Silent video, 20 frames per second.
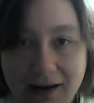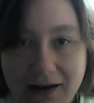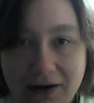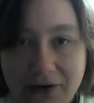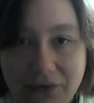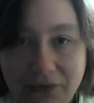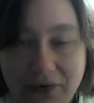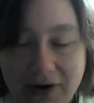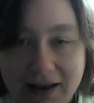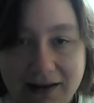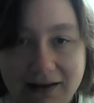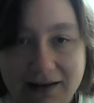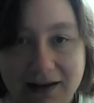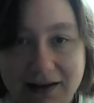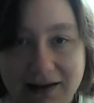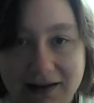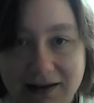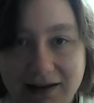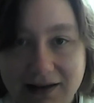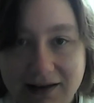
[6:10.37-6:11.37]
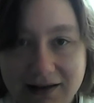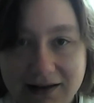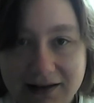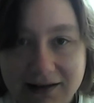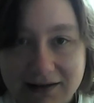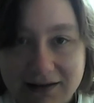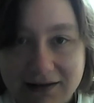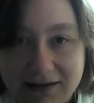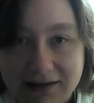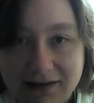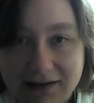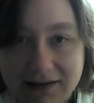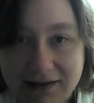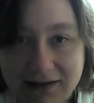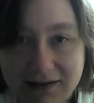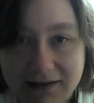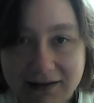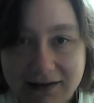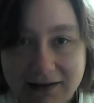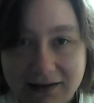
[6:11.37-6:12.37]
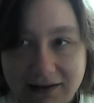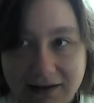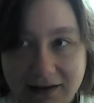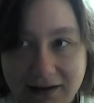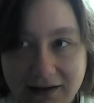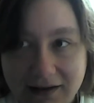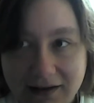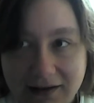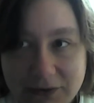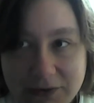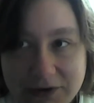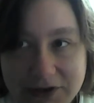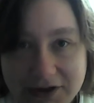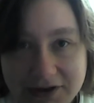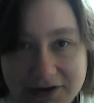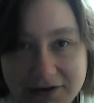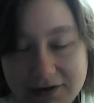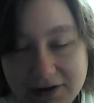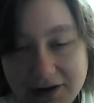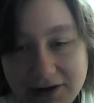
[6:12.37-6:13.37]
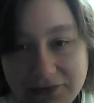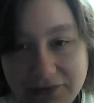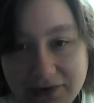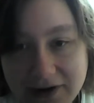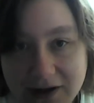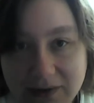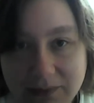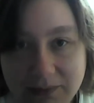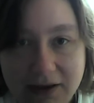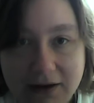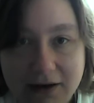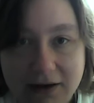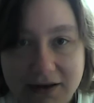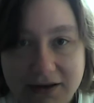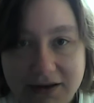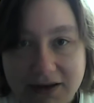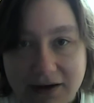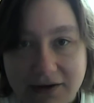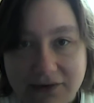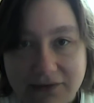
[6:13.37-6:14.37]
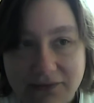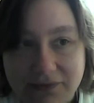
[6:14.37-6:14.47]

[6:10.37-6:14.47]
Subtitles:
find it. Which is really funny because I